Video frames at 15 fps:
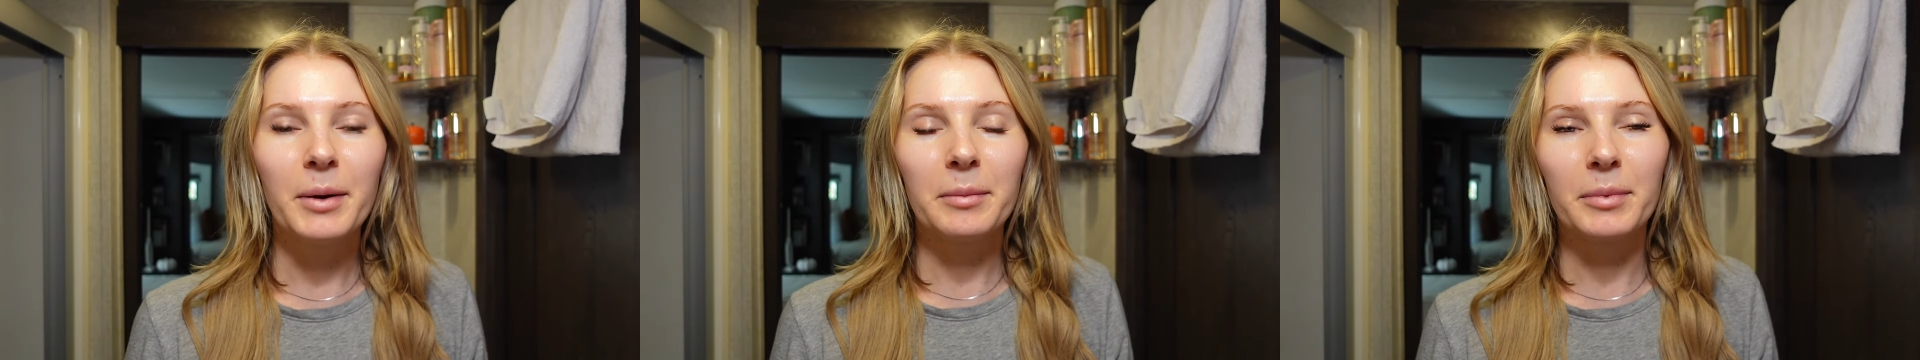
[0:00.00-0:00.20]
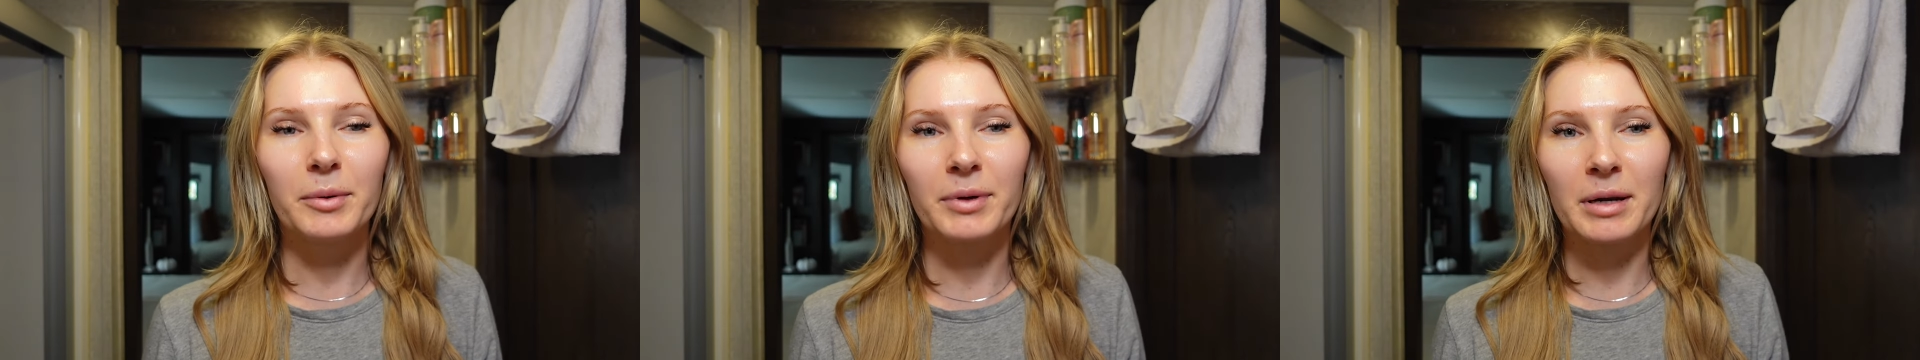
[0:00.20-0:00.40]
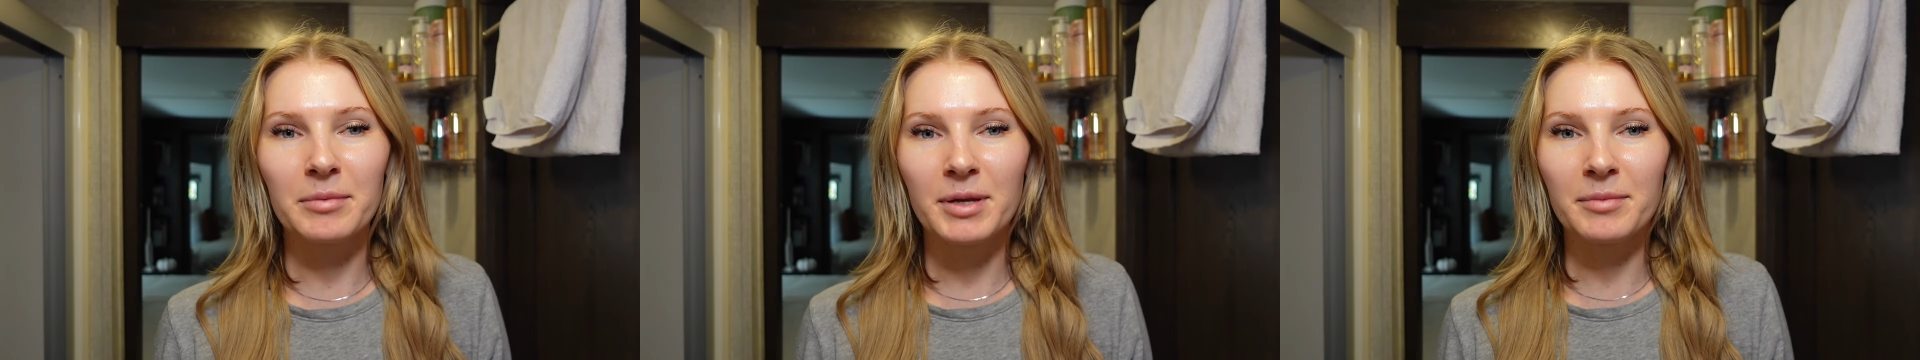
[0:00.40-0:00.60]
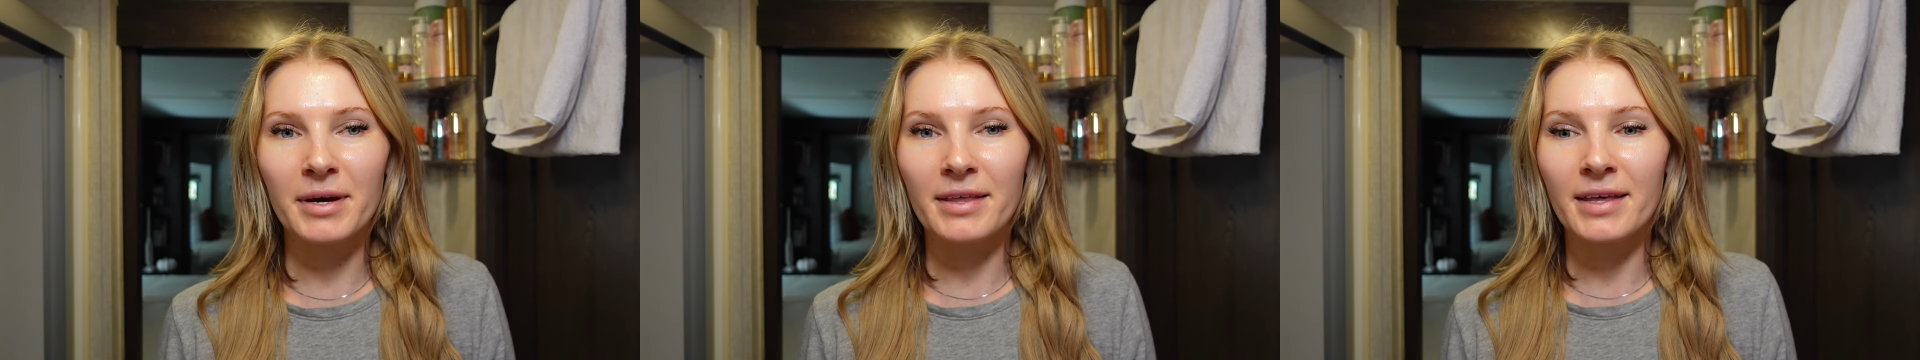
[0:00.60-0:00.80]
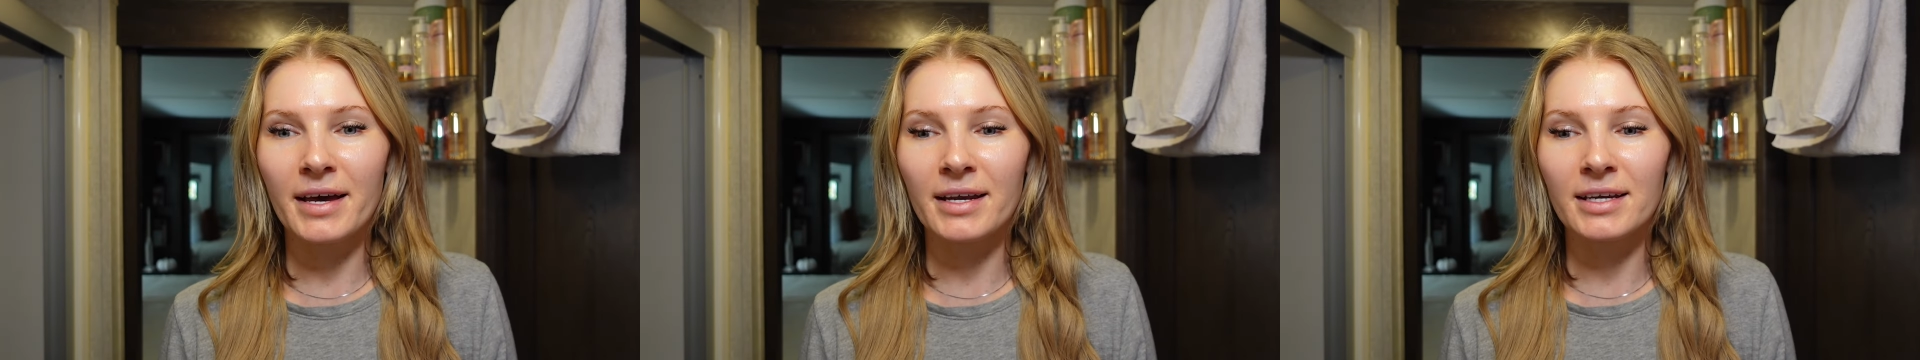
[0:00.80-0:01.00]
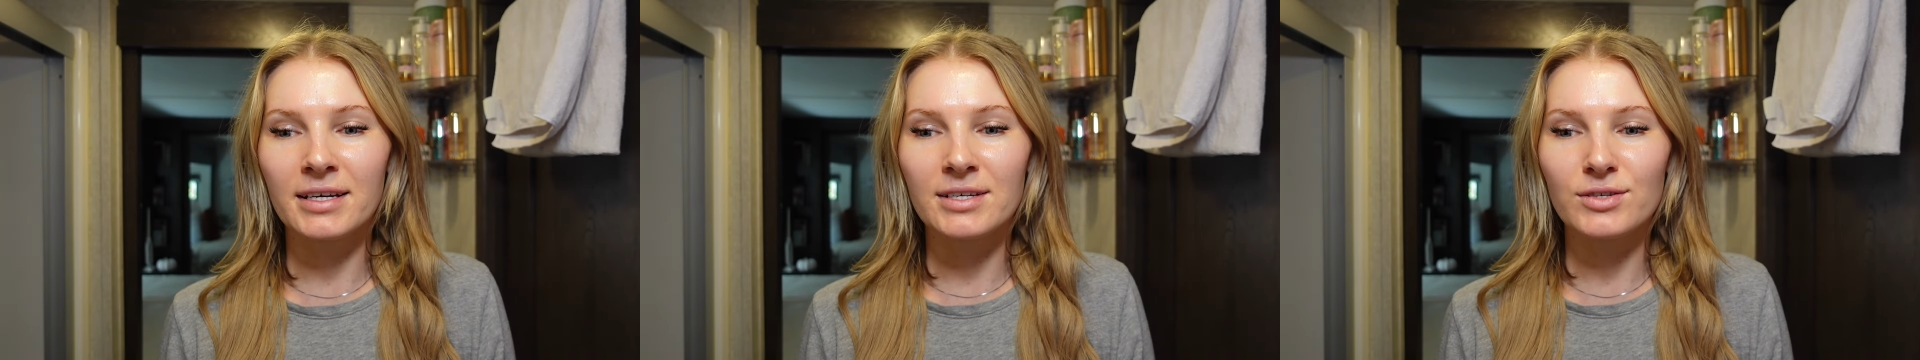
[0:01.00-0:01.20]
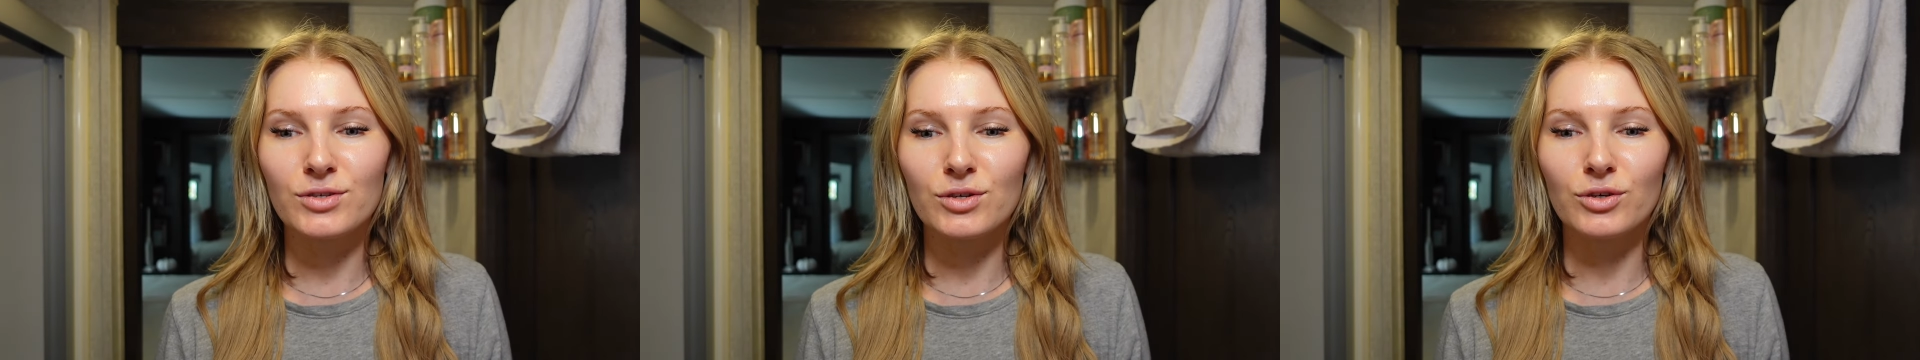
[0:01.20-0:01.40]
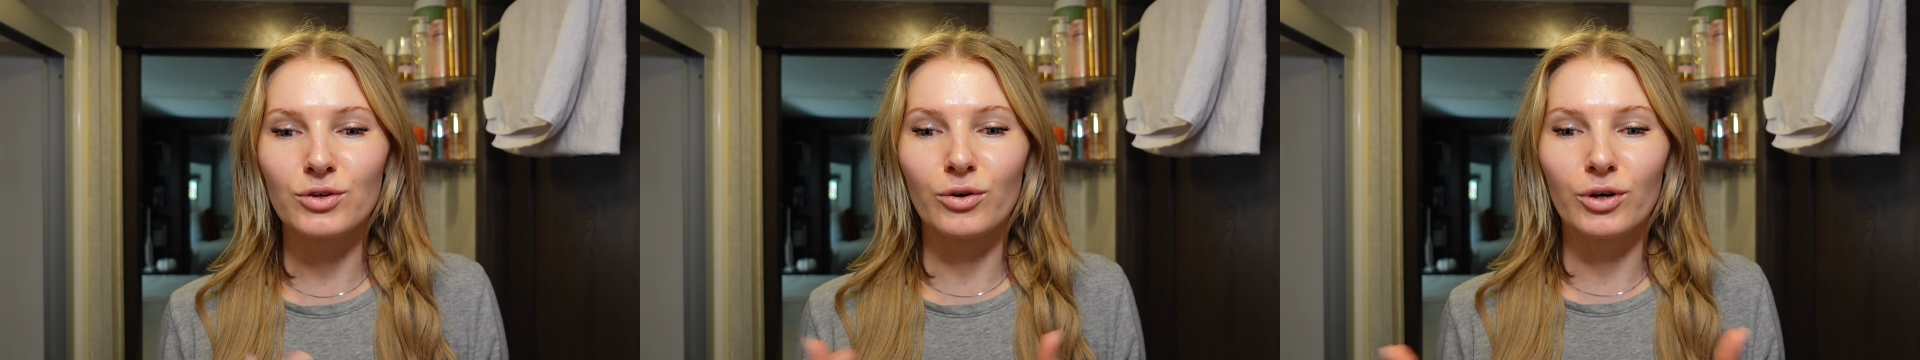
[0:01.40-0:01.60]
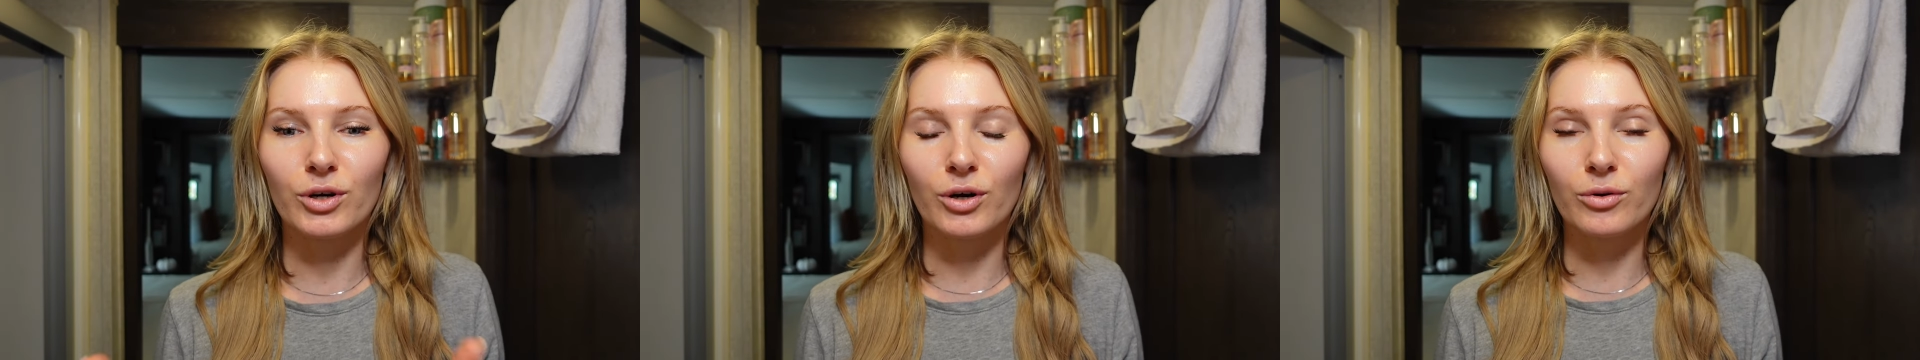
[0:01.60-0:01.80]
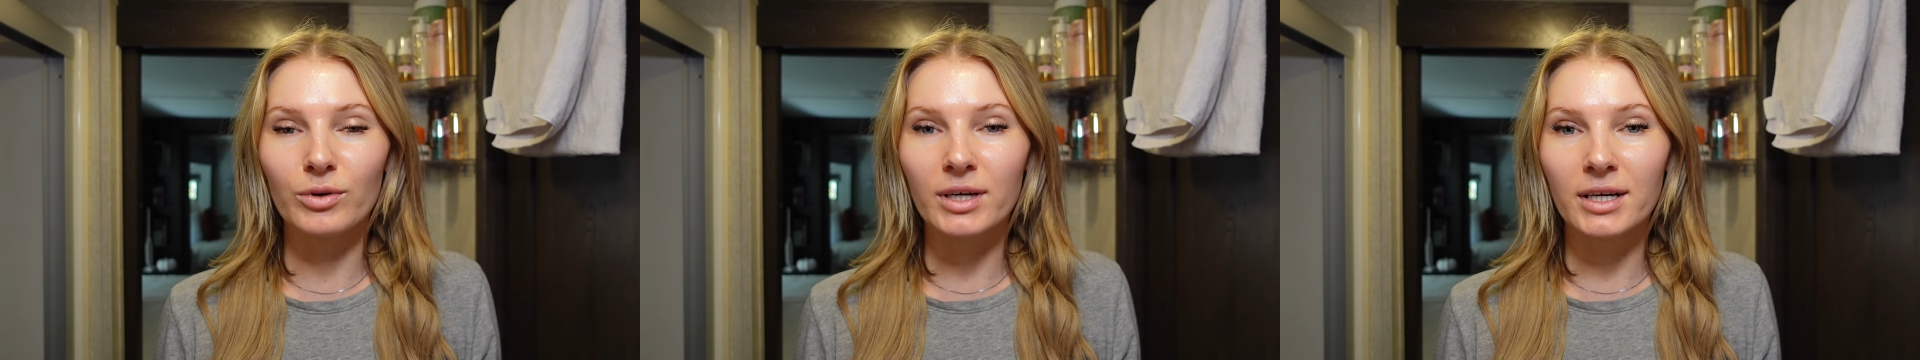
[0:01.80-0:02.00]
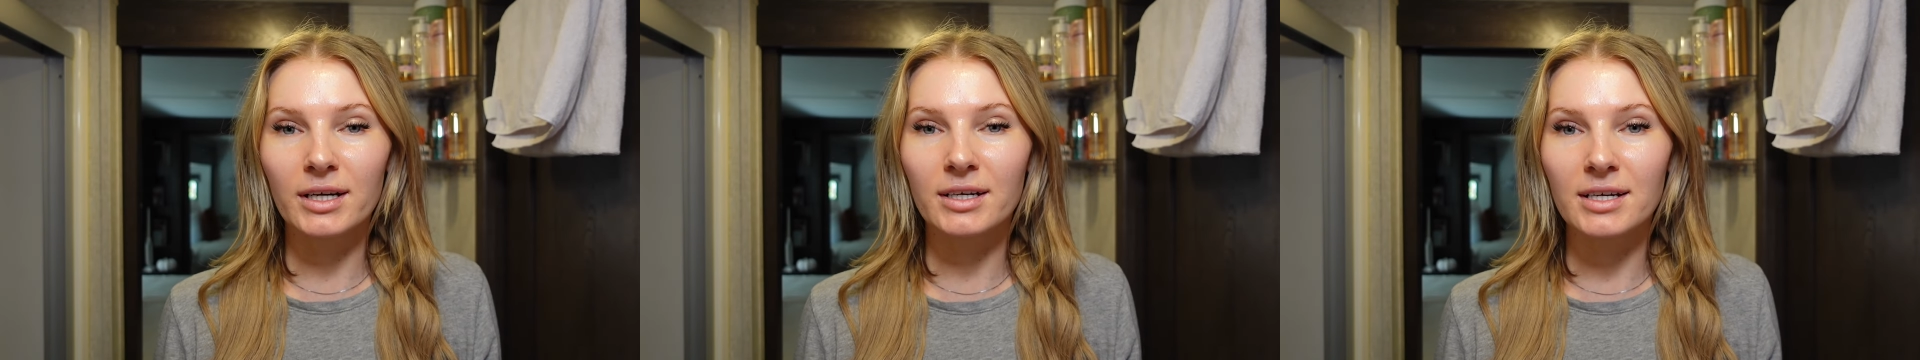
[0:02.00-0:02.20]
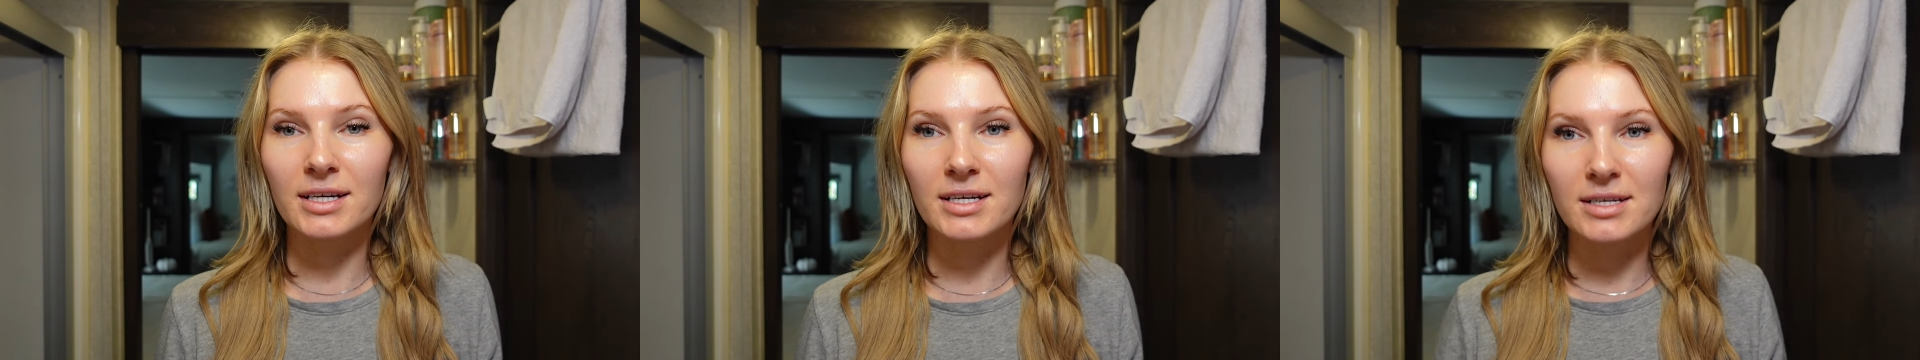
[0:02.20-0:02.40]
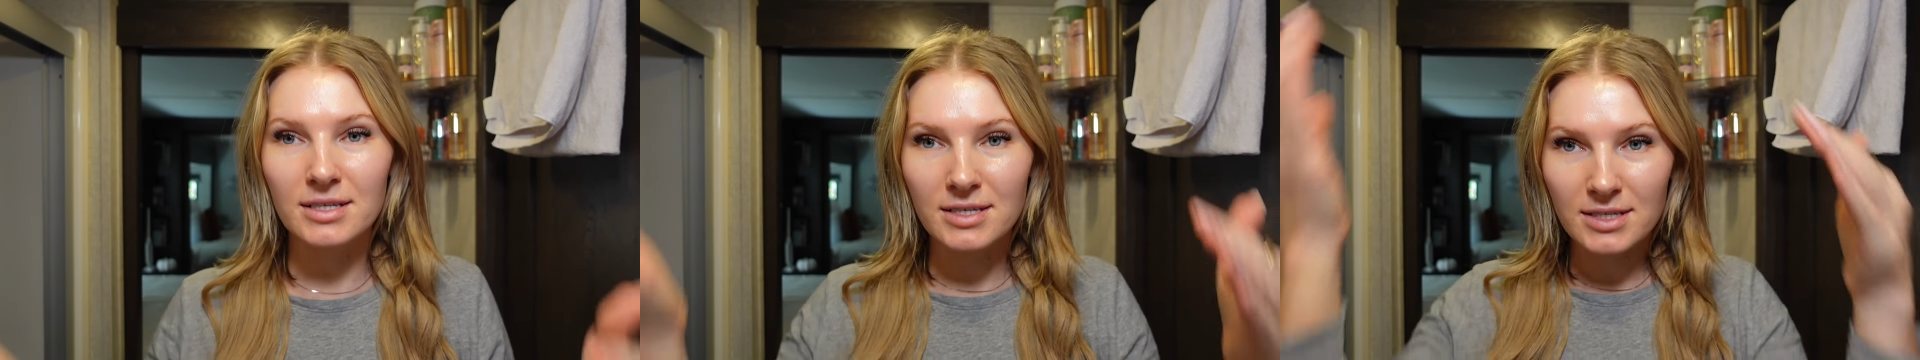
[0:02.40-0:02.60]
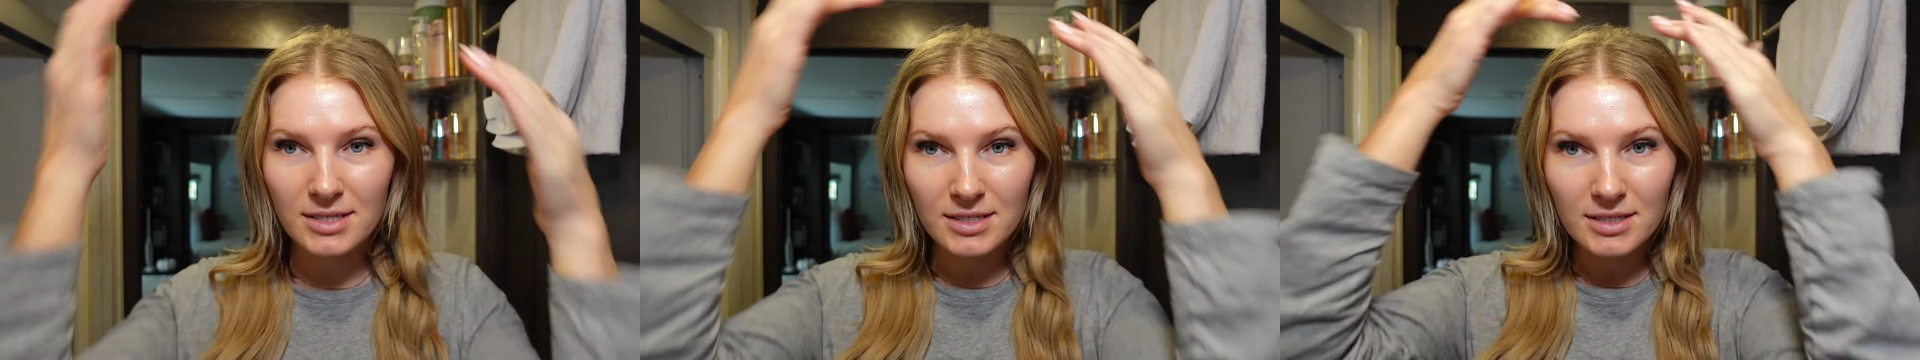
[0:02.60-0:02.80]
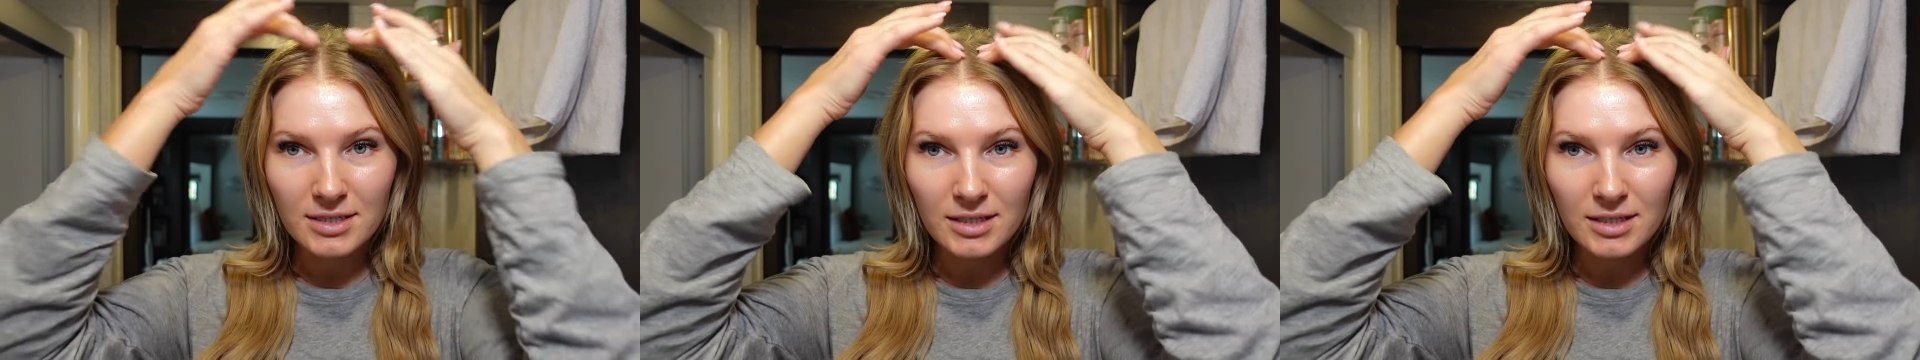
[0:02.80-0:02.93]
but what I mean by that is your own hair is